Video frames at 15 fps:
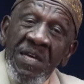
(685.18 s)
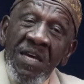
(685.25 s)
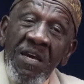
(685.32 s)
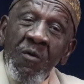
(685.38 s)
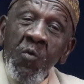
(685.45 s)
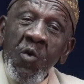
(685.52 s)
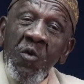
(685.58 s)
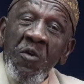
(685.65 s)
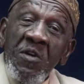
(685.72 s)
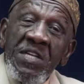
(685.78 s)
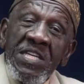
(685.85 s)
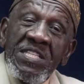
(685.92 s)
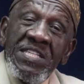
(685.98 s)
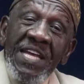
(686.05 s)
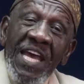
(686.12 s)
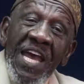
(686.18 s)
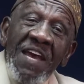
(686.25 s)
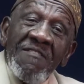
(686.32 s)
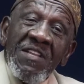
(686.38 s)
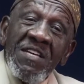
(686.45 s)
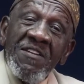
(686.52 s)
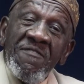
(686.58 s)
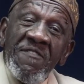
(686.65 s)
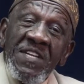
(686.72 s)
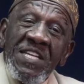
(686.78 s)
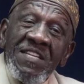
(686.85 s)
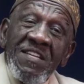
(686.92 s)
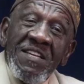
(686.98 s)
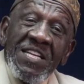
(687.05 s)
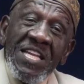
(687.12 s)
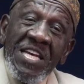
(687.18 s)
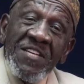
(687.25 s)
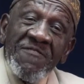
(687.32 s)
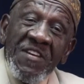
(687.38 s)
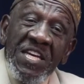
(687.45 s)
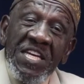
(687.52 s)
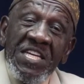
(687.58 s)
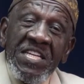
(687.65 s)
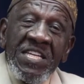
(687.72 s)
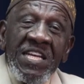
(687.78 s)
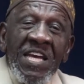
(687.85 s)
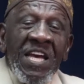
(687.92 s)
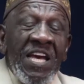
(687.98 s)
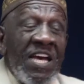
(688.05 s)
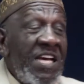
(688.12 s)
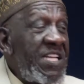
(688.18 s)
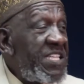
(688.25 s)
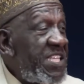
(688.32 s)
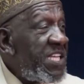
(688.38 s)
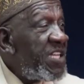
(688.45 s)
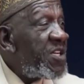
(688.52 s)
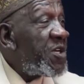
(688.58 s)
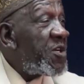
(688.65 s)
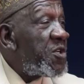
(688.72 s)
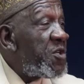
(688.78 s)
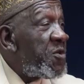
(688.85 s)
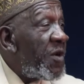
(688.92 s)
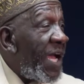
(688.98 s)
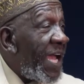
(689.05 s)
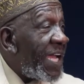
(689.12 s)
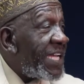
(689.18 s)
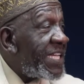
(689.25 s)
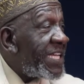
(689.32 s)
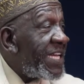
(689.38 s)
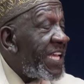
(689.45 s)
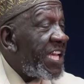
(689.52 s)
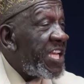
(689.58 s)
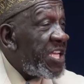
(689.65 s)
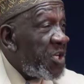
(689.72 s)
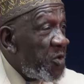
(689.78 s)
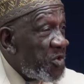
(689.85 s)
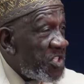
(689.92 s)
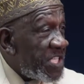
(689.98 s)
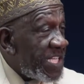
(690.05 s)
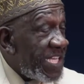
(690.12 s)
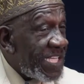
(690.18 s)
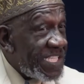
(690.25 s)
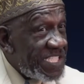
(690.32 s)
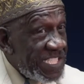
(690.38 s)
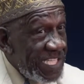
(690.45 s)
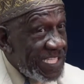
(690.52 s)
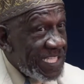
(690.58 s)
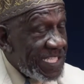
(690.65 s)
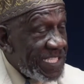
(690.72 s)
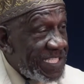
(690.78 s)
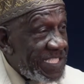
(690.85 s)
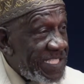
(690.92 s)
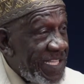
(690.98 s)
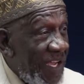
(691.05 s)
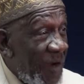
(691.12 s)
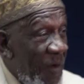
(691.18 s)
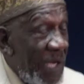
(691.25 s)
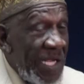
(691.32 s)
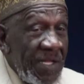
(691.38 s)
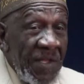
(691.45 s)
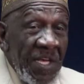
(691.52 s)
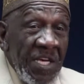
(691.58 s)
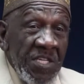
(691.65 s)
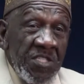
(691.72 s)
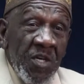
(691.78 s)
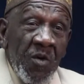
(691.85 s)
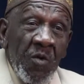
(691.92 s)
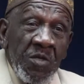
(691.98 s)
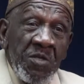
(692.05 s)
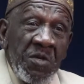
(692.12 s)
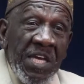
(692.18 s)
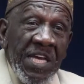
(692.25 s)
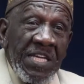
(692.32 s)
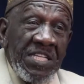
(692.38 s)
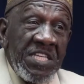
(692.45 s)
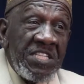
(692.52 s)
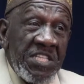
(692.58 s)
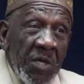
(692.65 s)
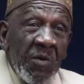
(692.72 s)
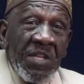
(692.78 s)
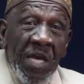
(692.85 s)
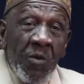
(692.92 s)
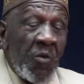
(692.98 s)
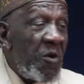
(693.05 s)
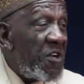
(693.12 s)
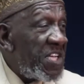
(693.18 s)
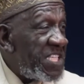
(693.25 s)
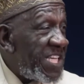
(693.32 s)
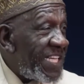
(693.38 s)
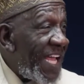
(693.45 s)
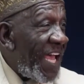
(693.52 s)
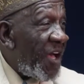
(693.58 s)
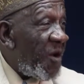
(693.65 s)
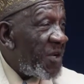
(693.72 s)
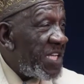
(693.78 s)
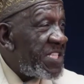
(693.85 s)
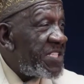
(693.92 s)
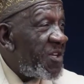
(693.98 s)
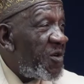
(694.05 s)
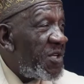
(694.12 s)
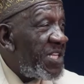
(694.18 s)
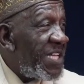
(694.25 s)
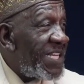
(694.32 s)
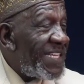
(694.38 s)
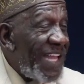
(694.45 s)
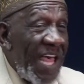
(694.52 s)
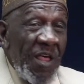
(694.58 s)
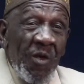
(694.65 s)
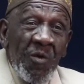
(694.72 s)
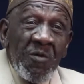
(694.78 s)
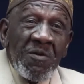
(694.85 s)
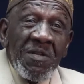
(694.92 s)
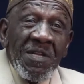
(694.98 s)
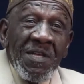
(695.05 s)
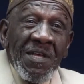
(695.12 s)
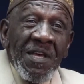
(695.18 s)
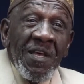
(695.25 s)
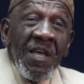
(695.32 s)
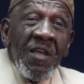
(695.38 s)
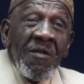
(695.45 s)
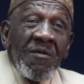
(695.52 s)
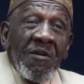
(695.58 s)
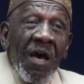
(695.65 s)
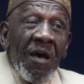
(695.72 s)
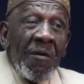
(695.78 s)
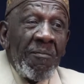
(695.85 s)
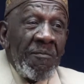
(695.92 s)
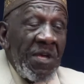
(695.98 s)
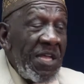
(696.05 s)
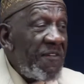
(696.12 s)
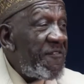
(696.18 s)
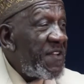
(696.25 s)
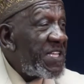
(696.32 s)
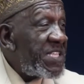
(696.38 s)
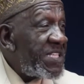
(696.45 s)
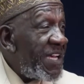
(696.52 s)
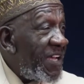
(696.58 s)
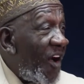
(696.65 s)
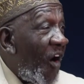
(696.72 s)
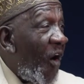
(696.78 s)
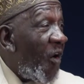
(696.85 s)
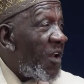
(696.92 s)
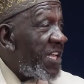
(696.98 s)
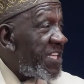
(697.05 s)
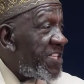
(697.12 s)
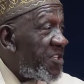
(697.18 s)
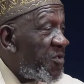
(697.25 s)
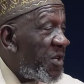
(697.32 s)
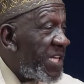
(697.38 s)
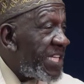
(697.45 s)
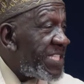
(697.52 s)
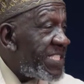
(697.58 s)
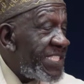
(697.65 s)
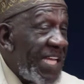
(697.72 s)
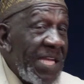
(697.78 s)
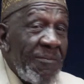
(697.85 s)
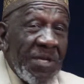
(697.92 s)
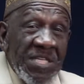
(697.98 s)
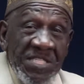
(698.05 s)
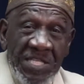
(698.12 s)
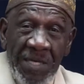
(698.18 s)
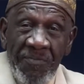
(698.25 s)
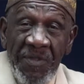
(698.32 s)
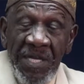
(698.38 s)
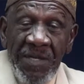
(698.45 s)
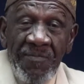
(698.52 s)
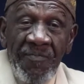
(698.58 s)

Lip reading: A word doesn't fit into the classification until you actually use it in a sentence. All right. So you can't just say, well, that word is a noun. It's only a noun if all it's doing is naming something.